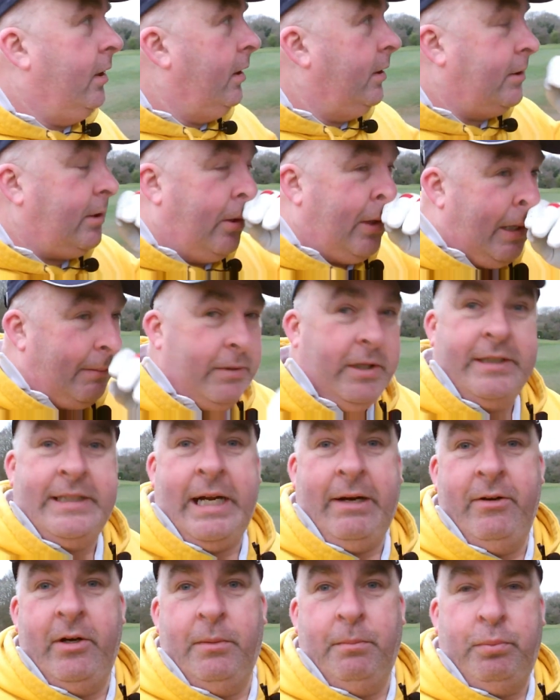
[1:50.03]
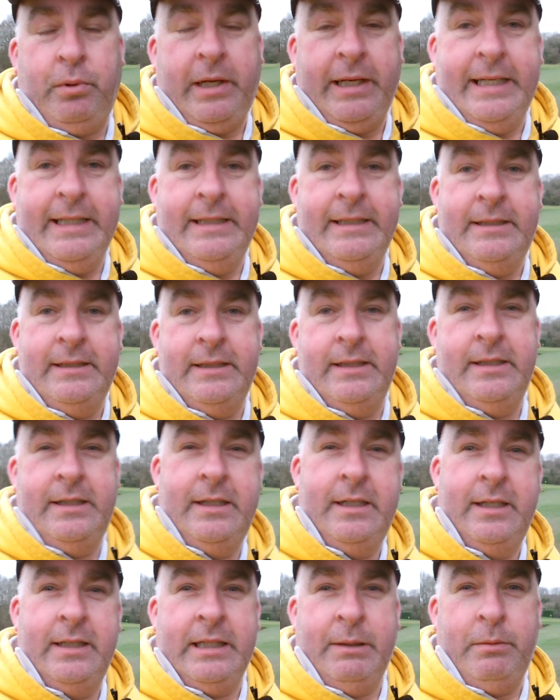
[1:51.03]
So I'm going to carry on playing,
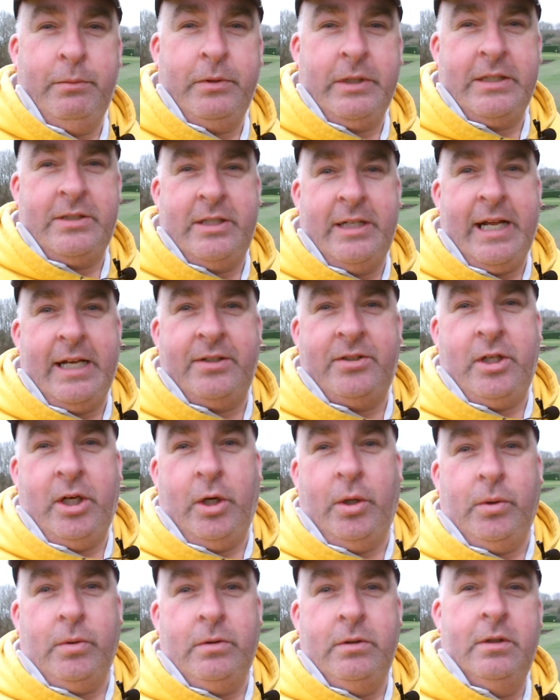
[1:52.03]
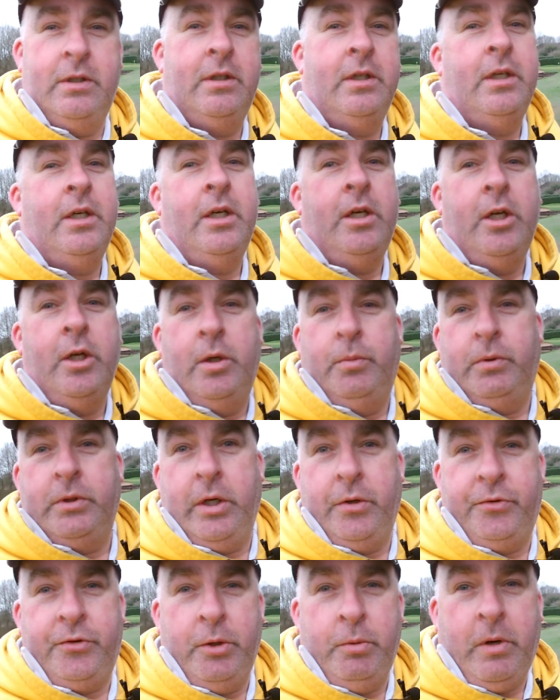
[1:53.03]
and then when we get to the next hole, we'll
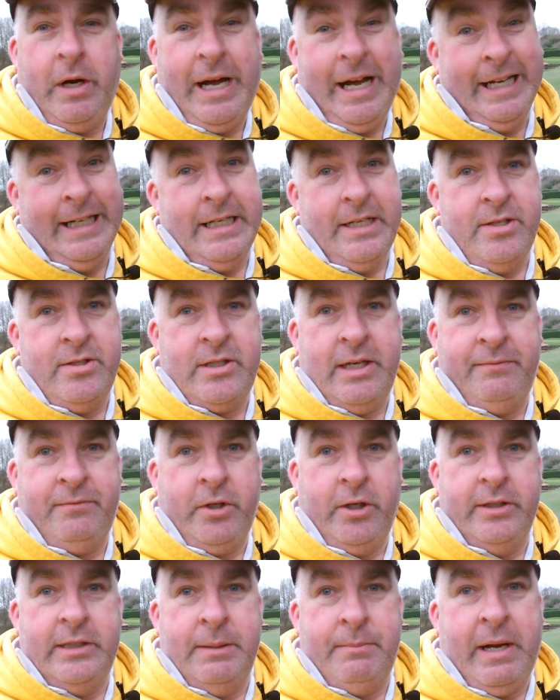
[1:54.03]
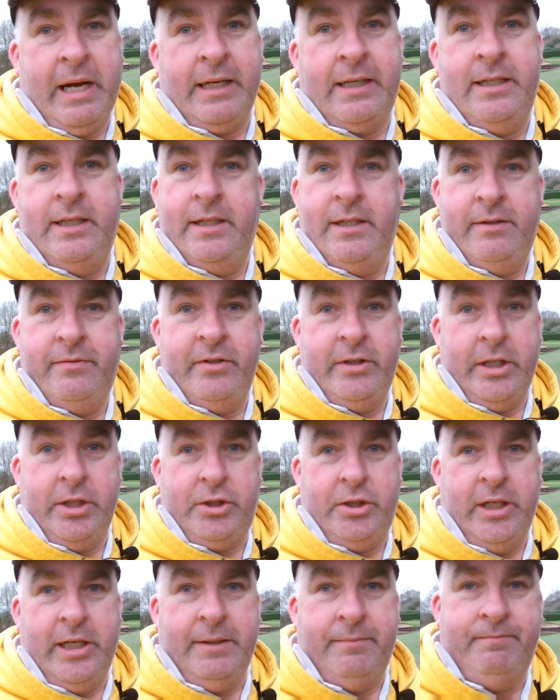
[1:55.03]
go through what irons I've got in the bag for
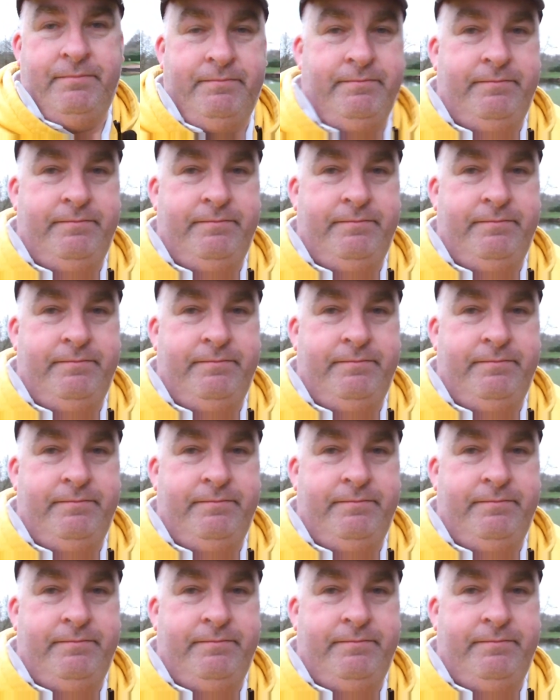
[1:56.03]
this year.